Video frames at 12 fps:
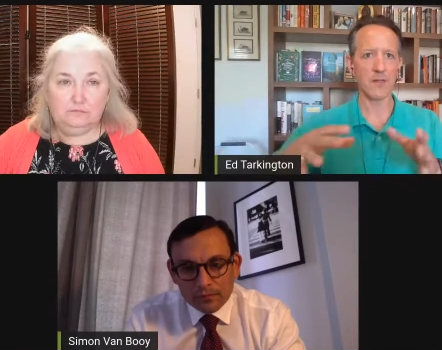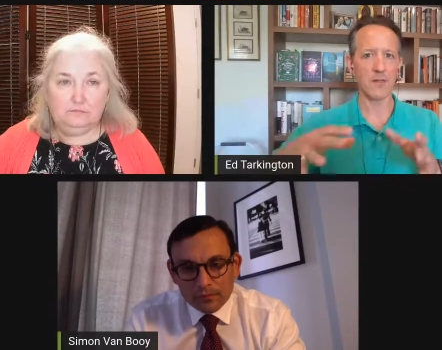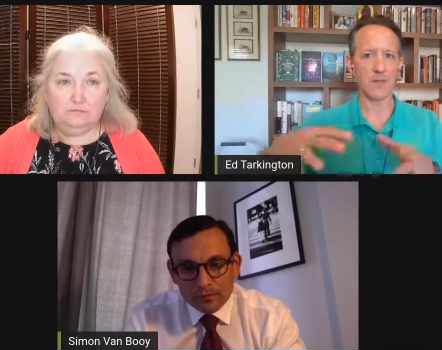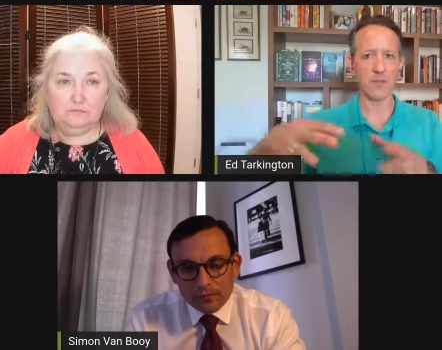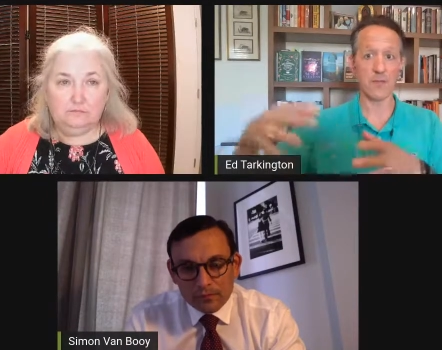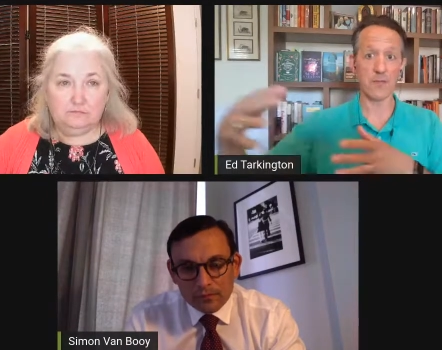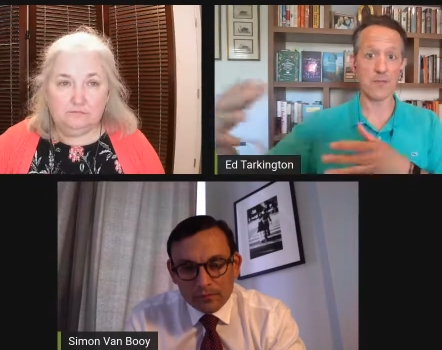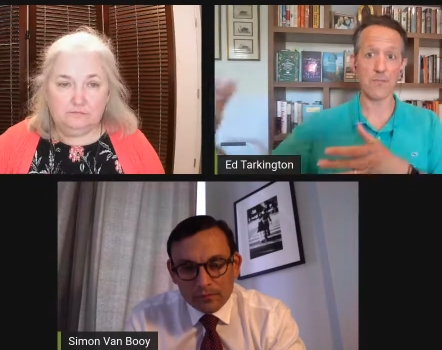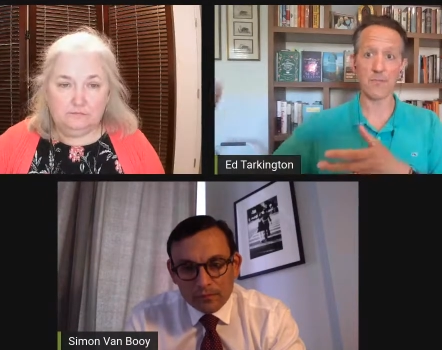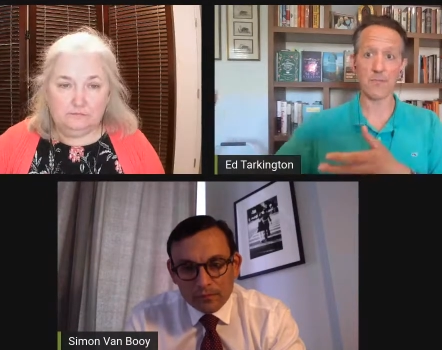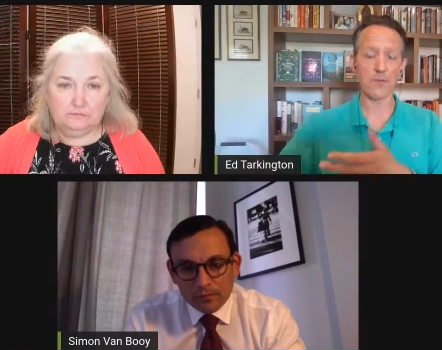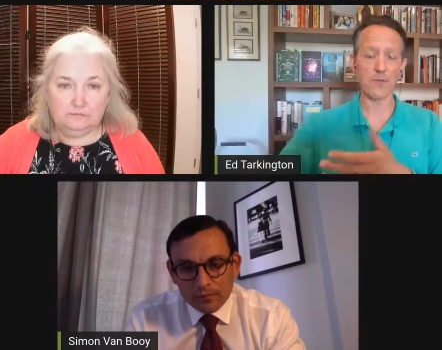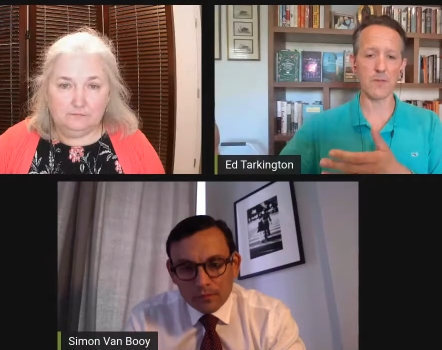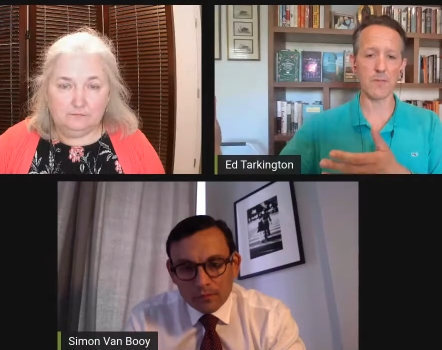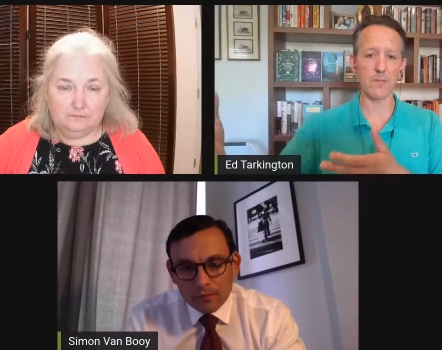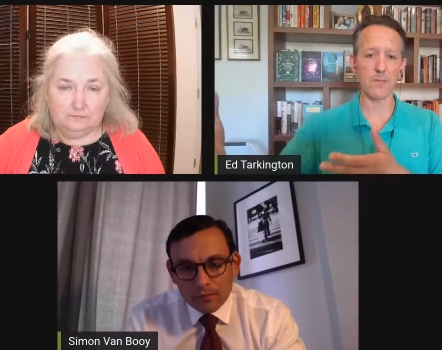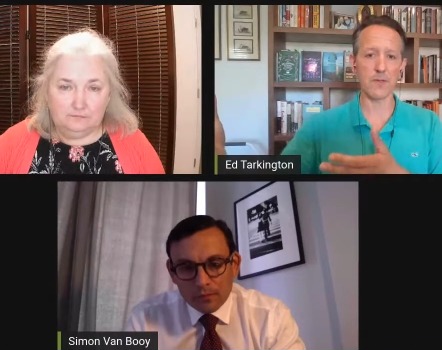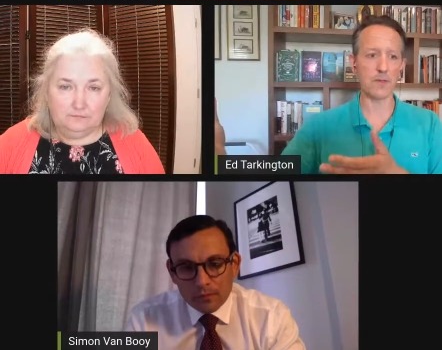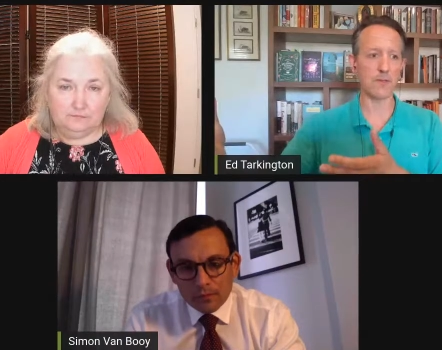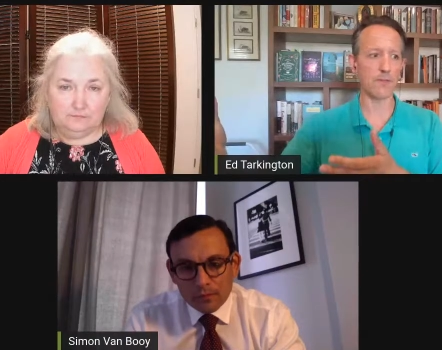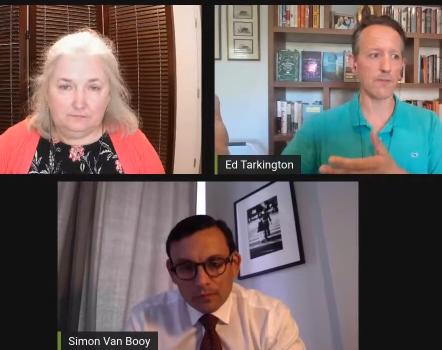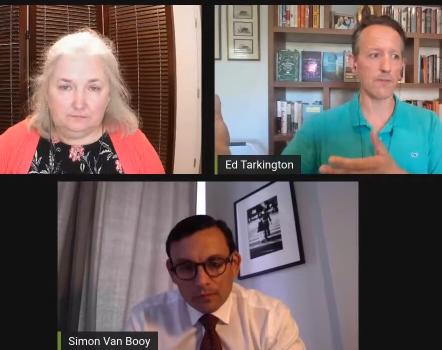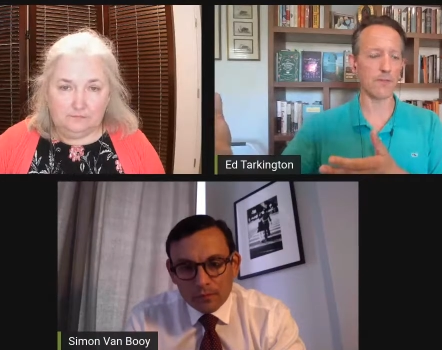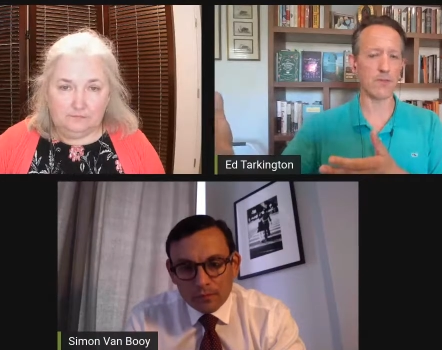Speaker 1: you know, these really, you know,
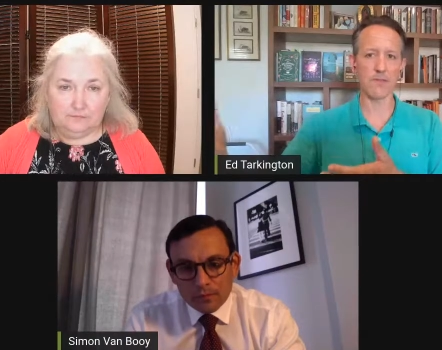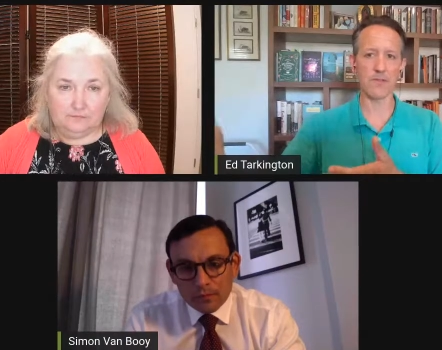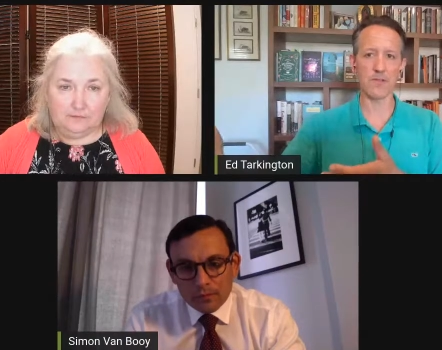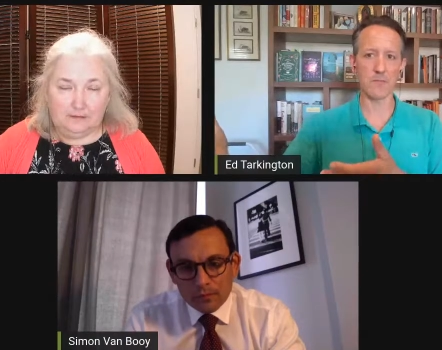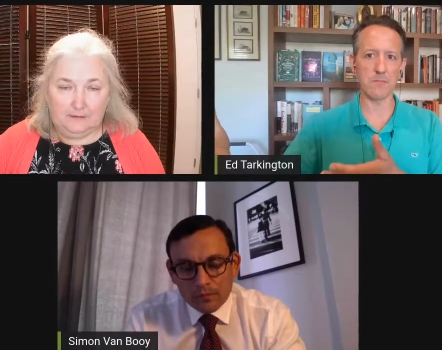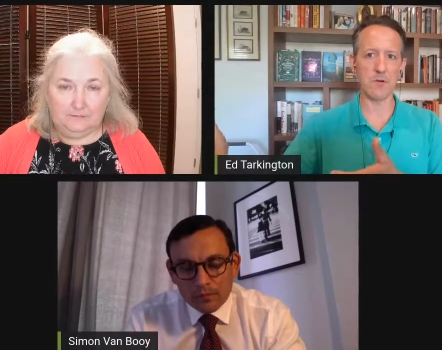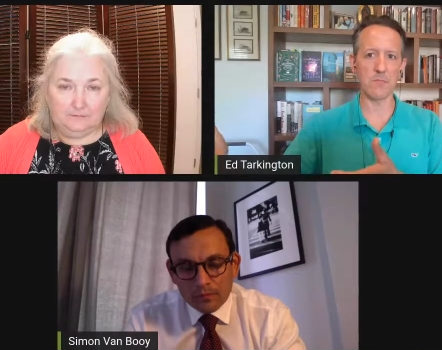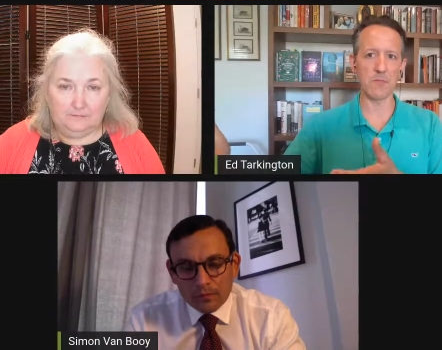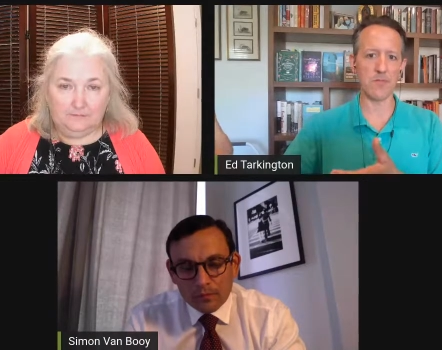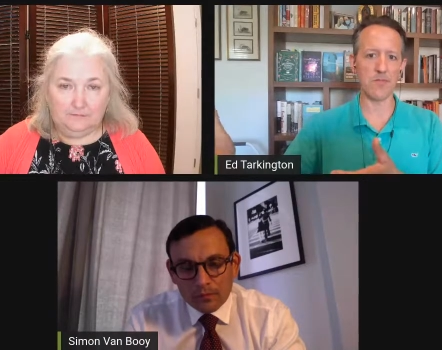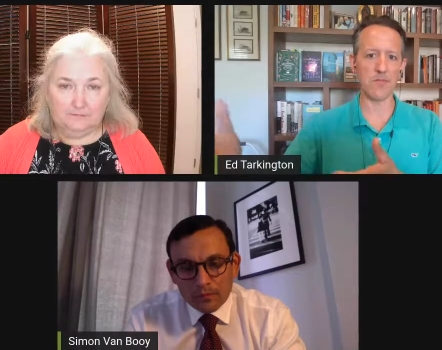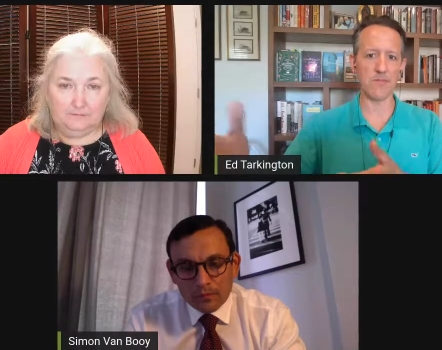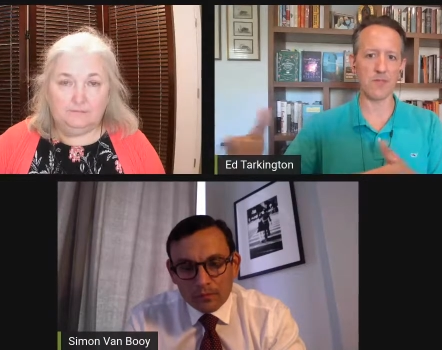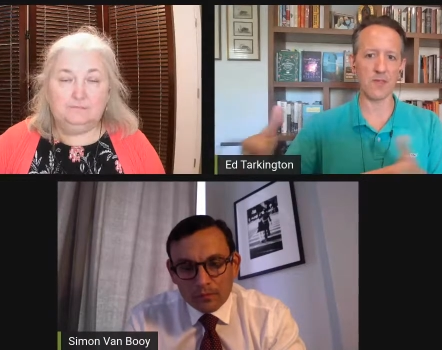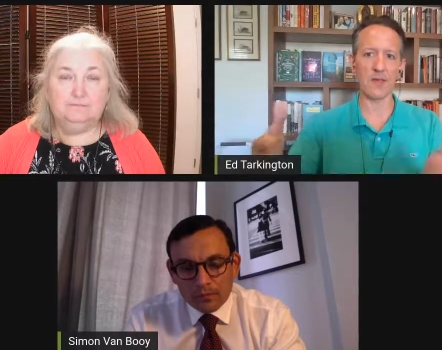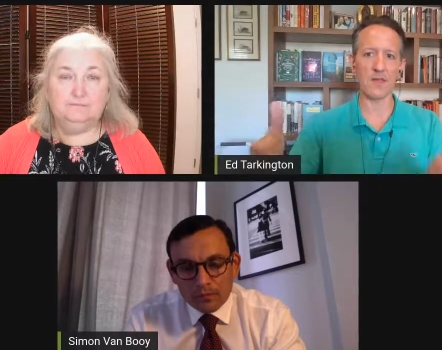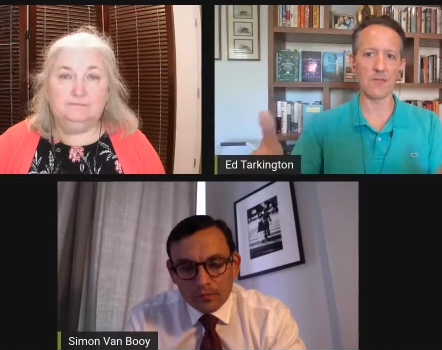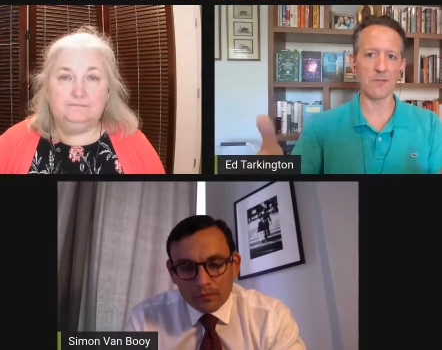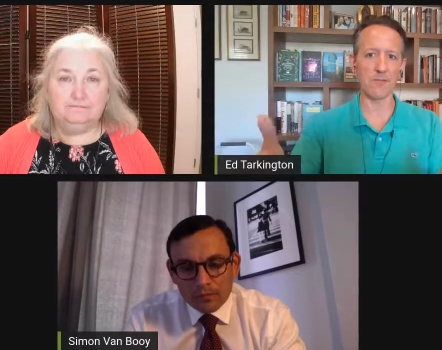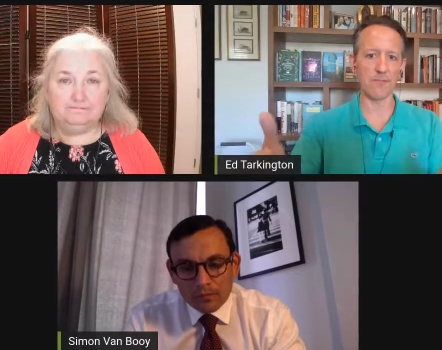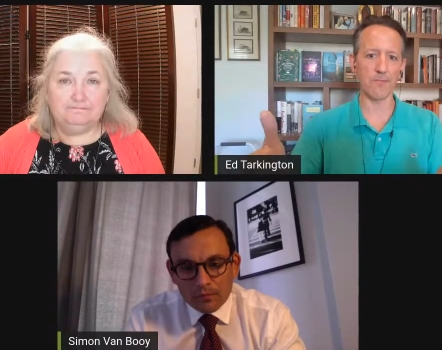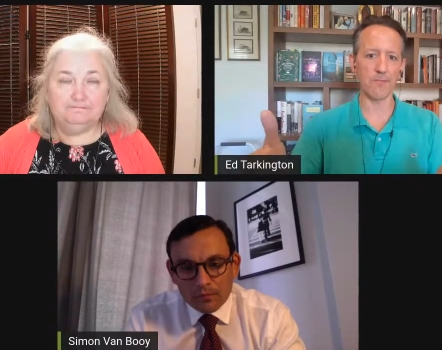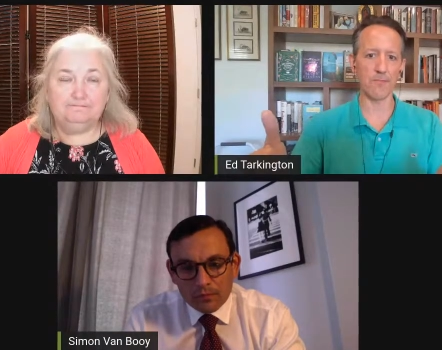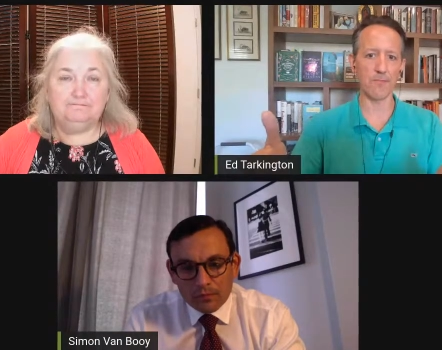lovely moments of the kind
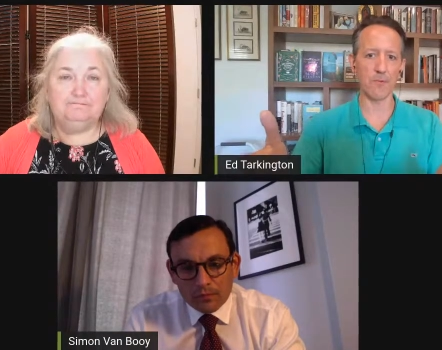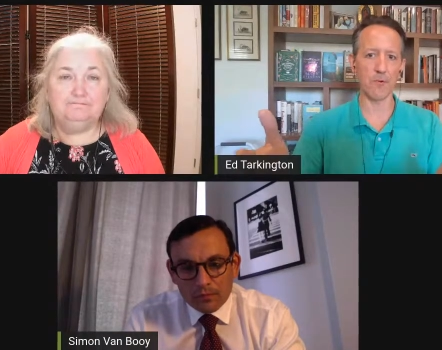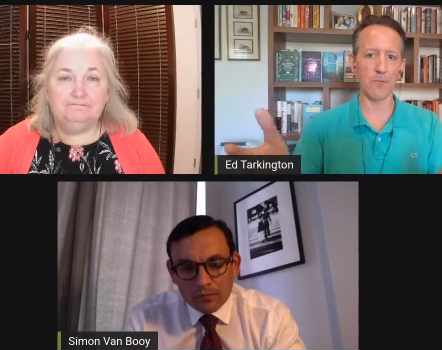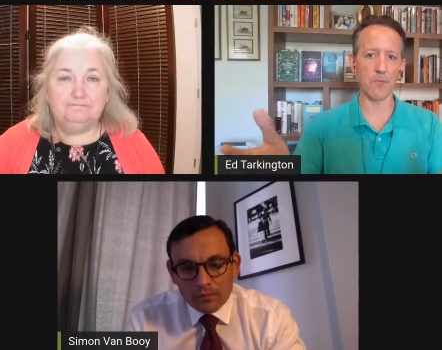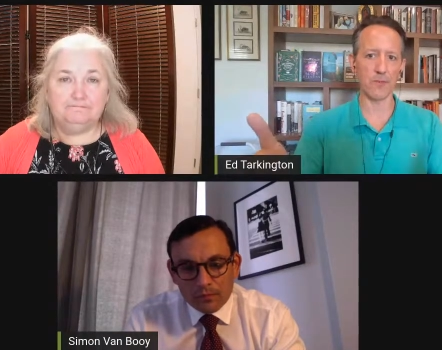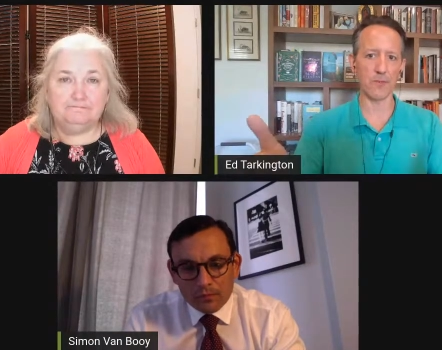of warmth